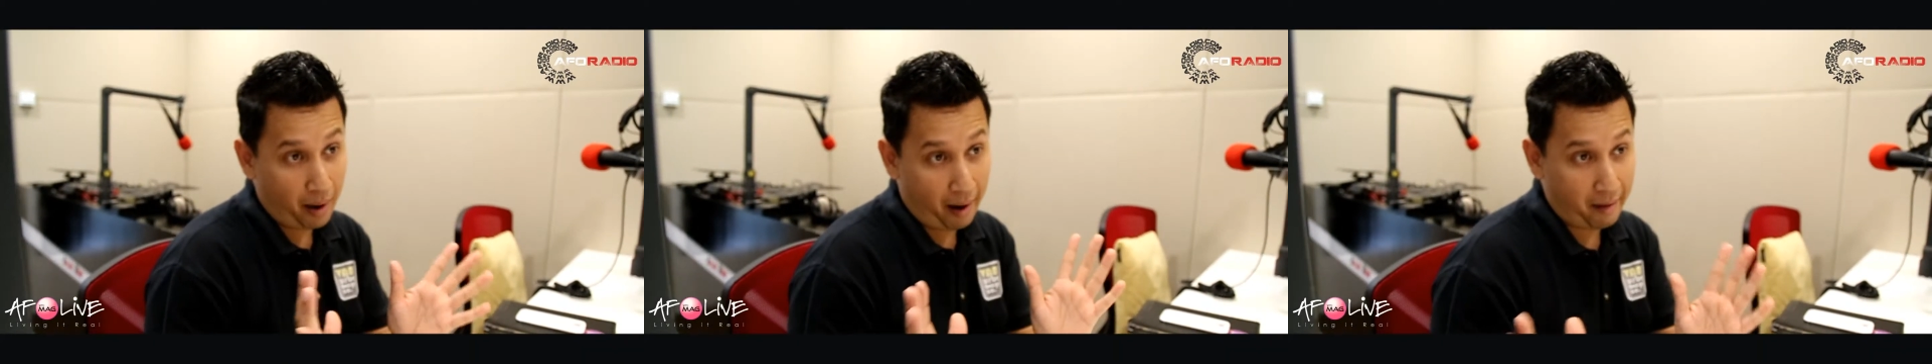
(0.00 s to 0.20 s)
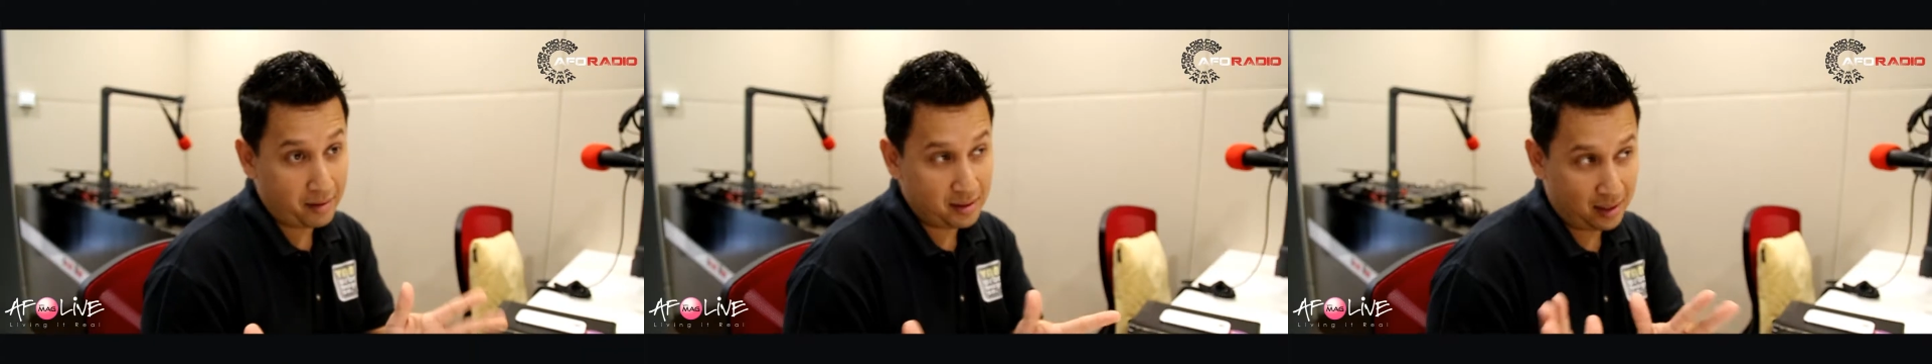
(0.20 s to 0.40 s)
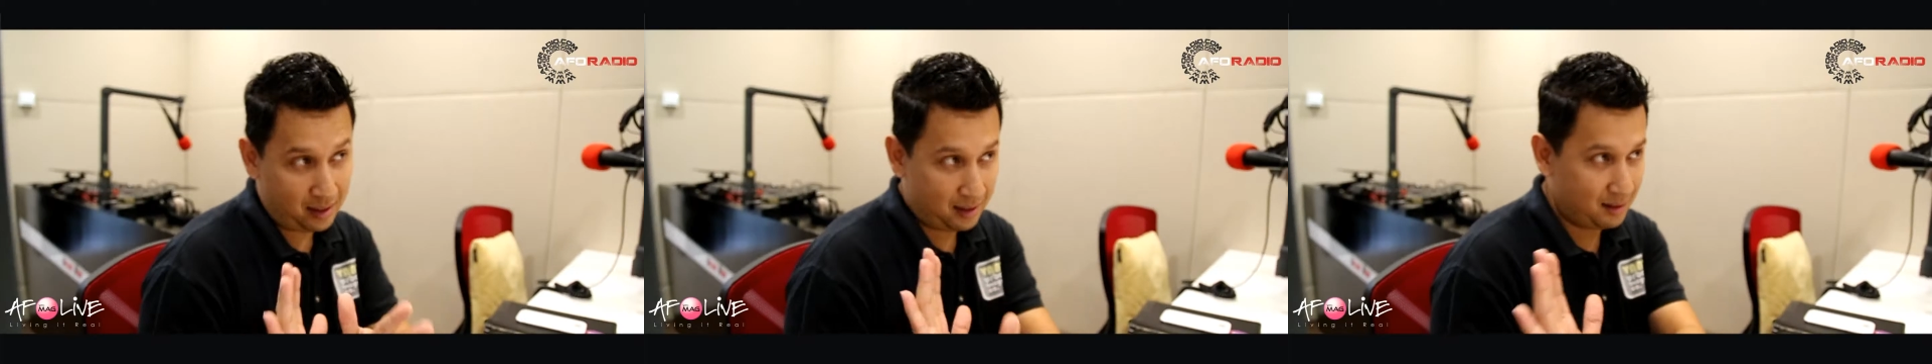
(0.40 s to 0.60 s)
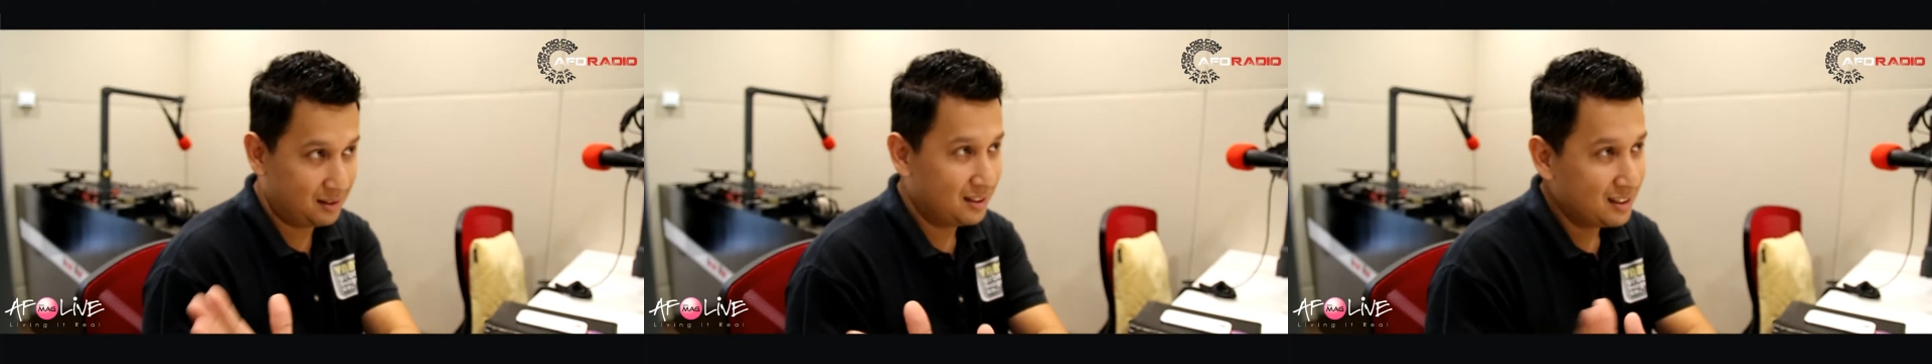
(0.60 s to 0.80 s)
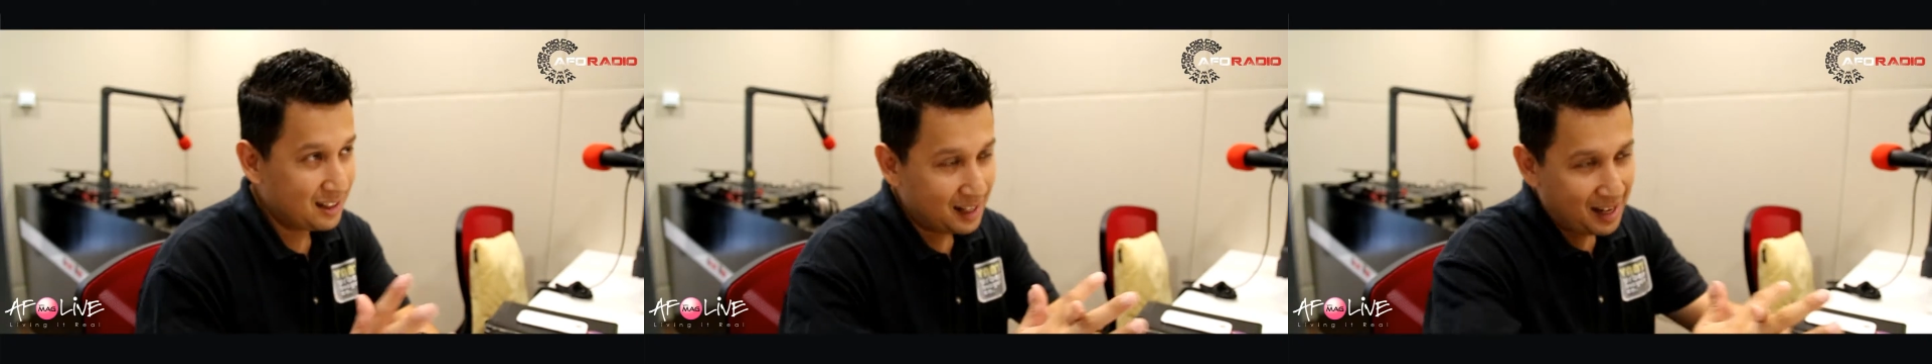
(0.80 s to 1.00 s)
parents are
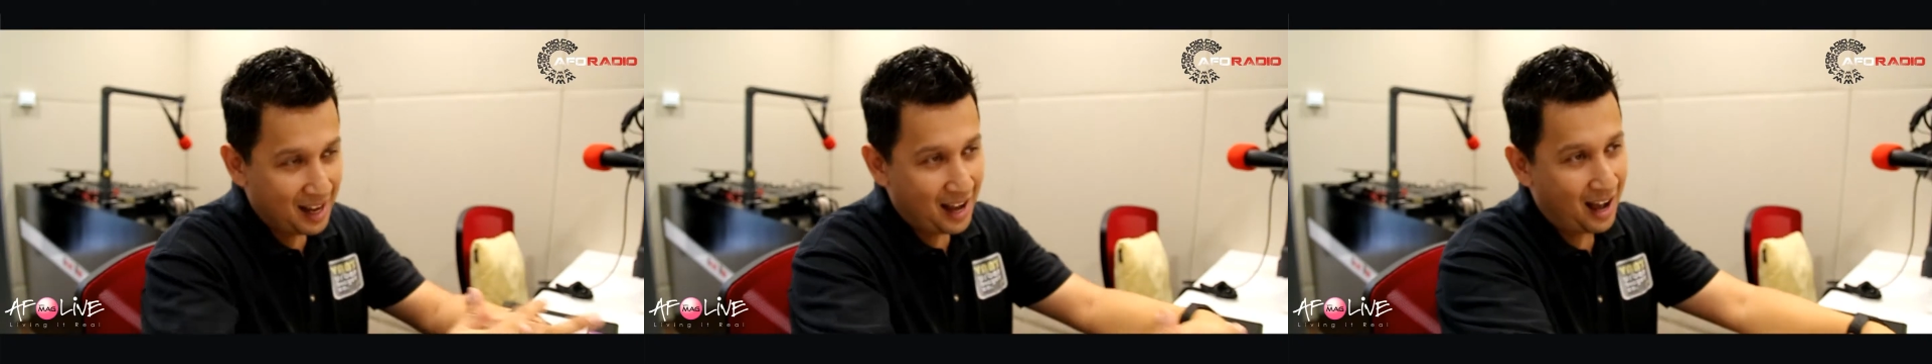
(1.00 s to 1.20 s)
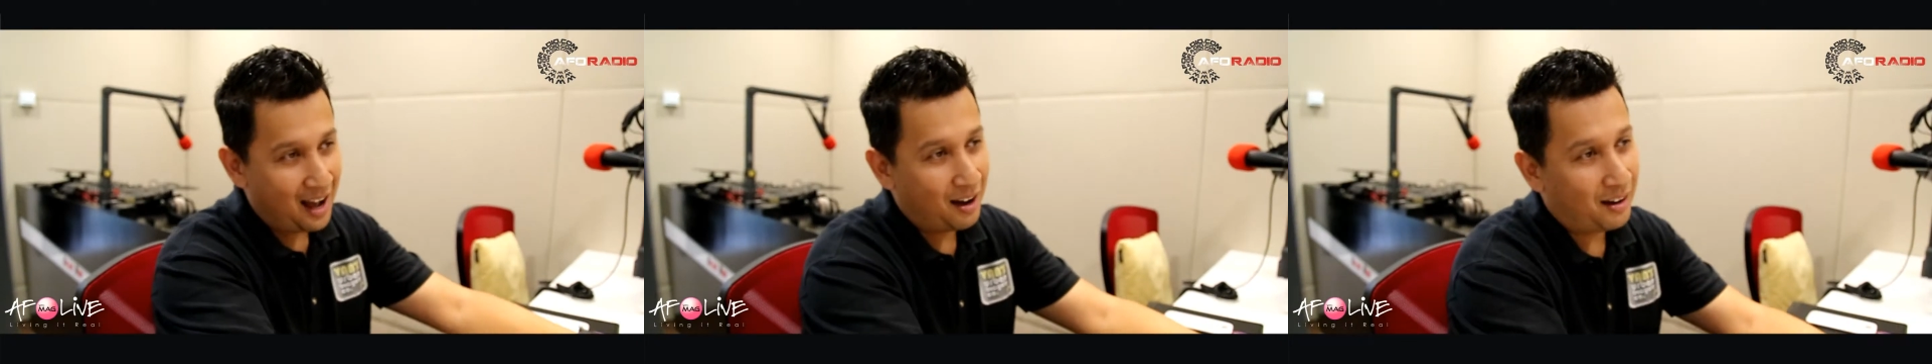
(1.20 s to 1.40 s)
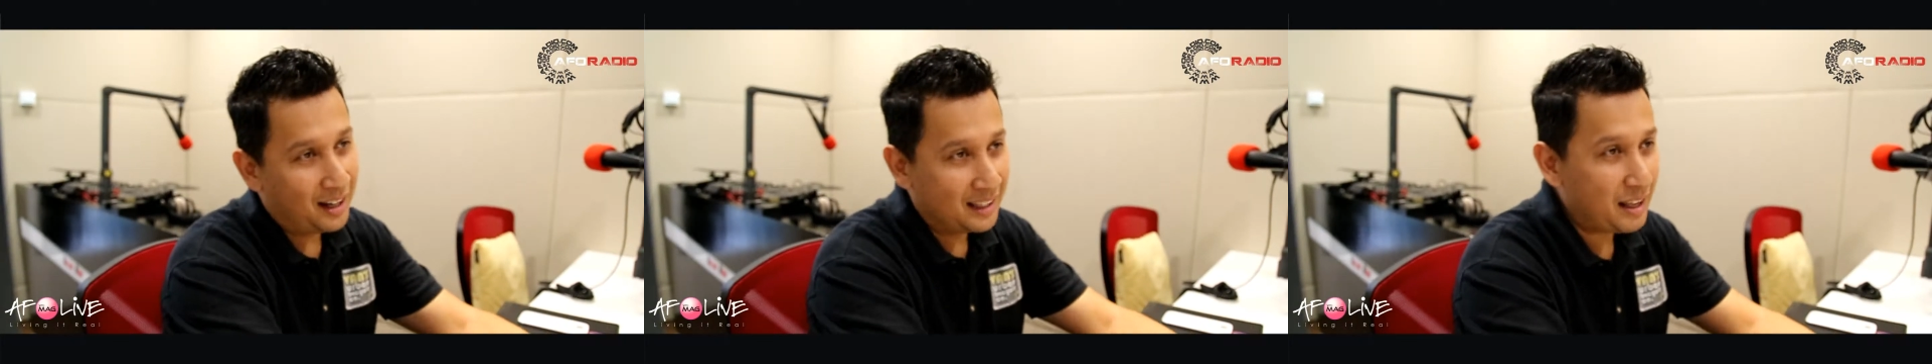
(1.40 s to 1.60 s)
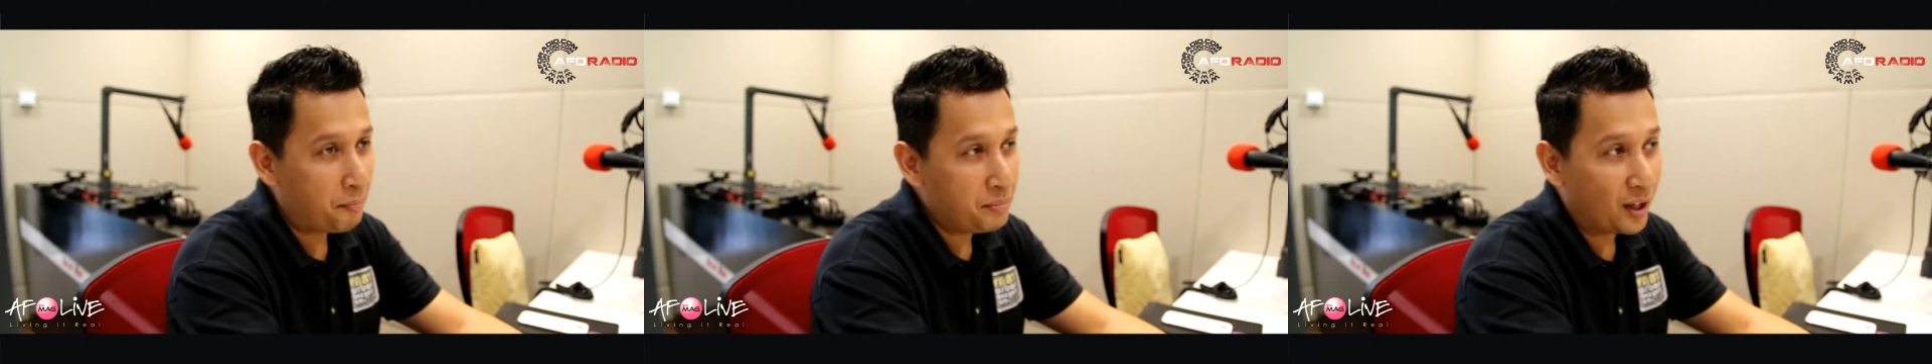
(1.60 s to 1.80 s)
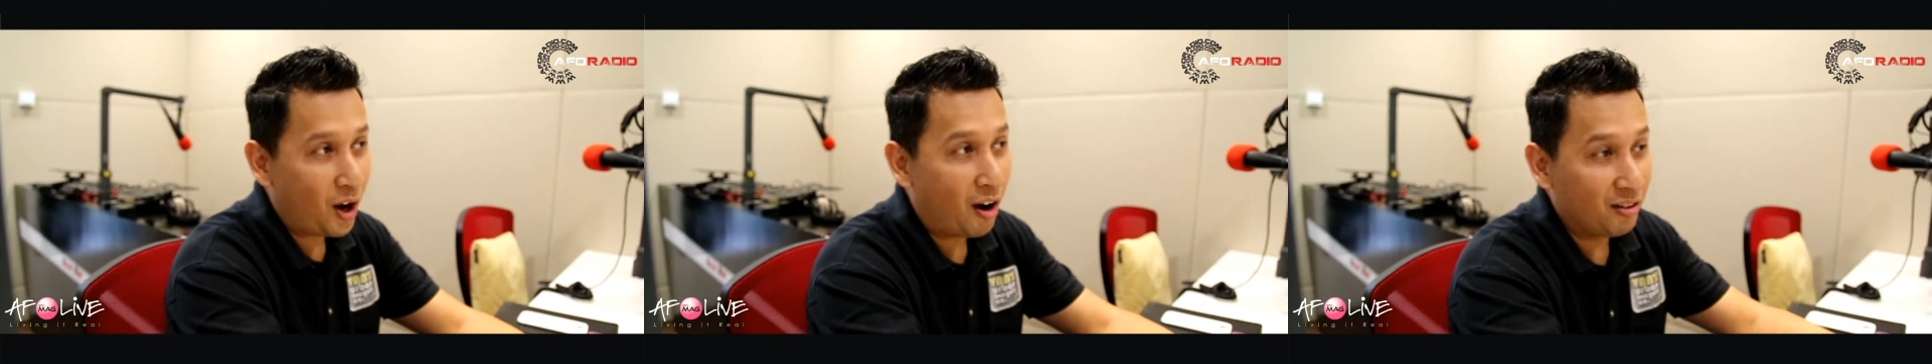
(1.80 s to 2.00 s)

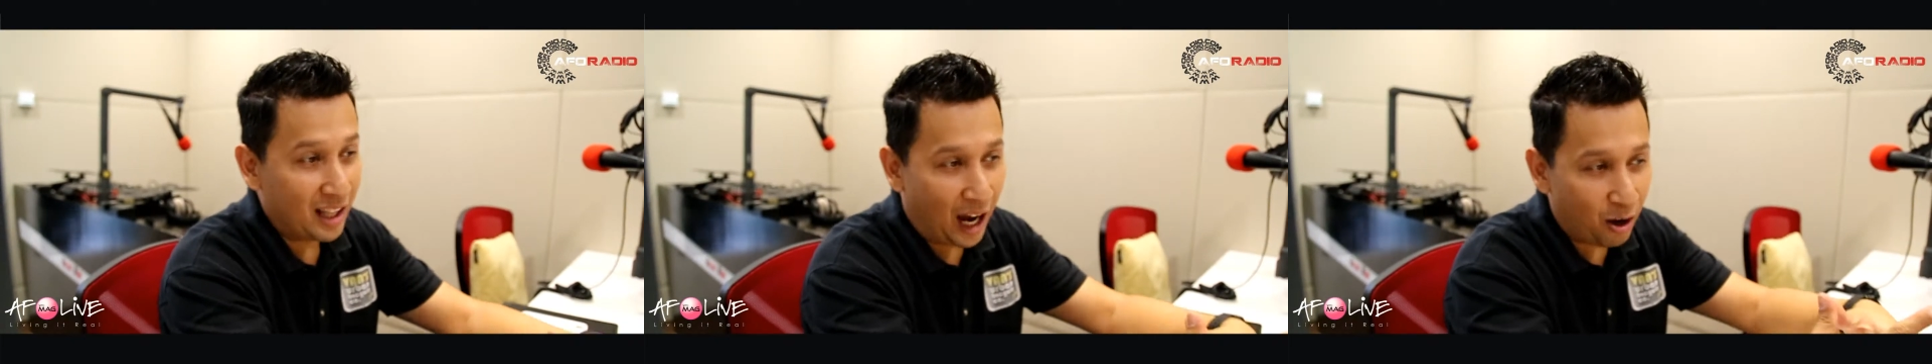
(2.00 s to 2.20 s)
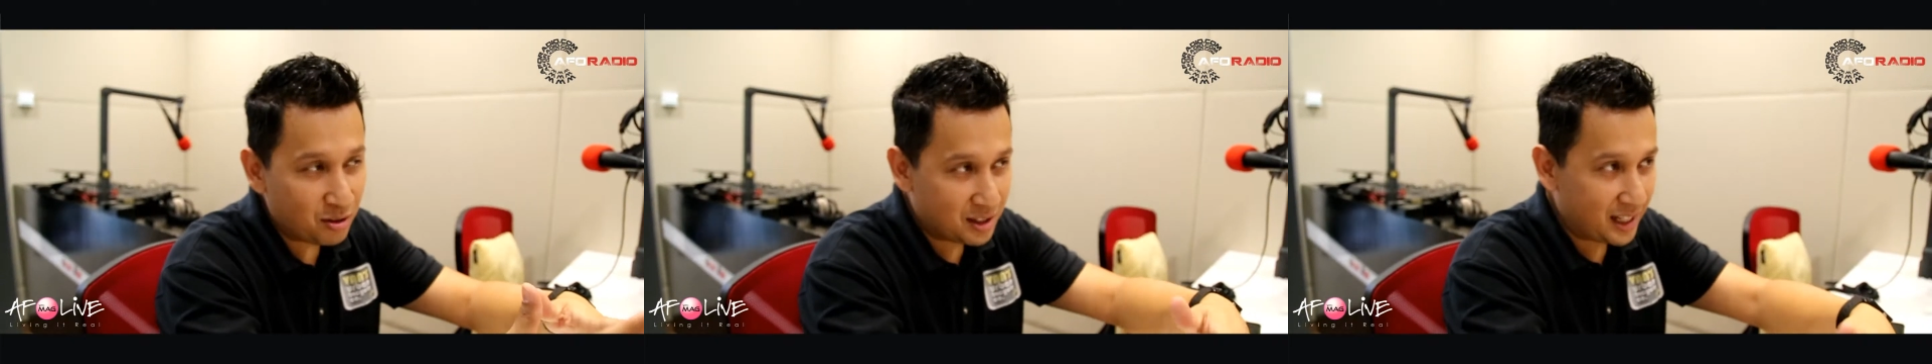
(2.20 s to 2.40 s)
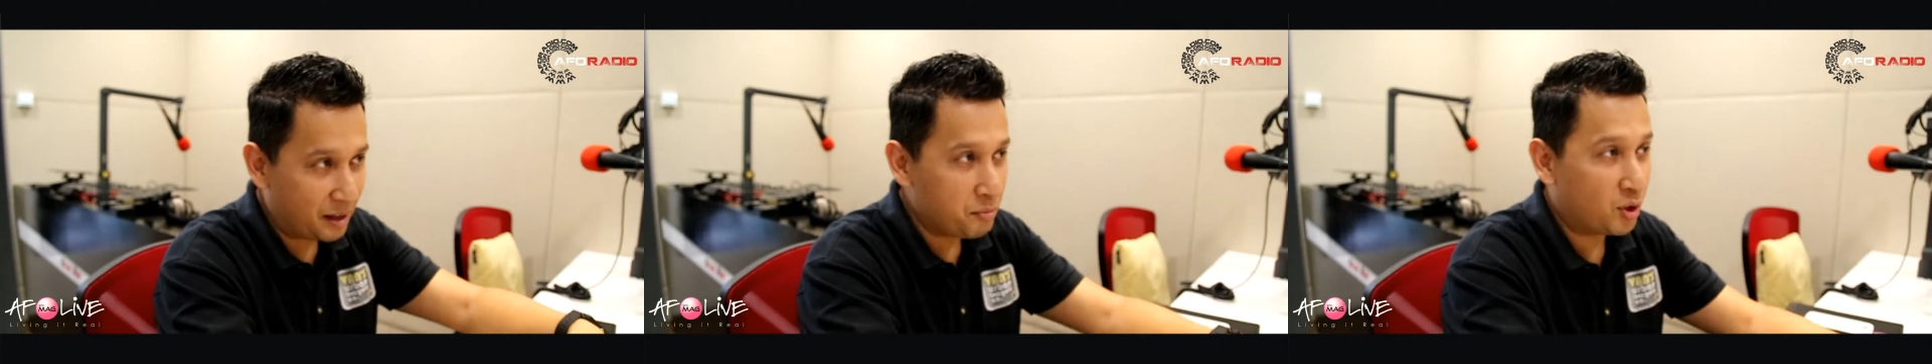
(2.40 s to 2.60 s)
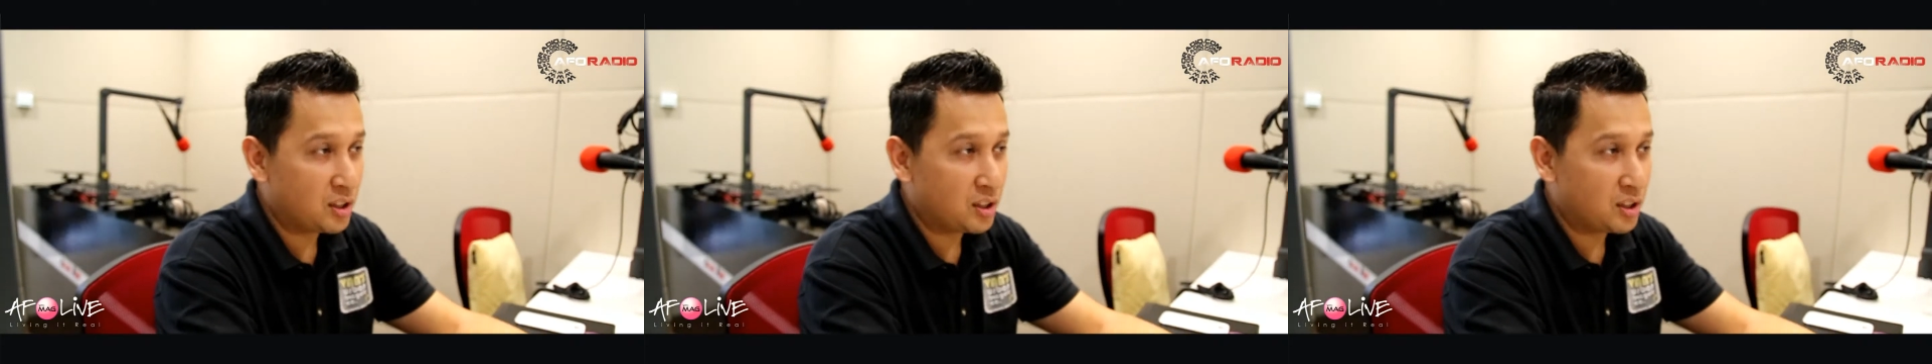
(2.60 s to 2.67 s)
adapting on outside.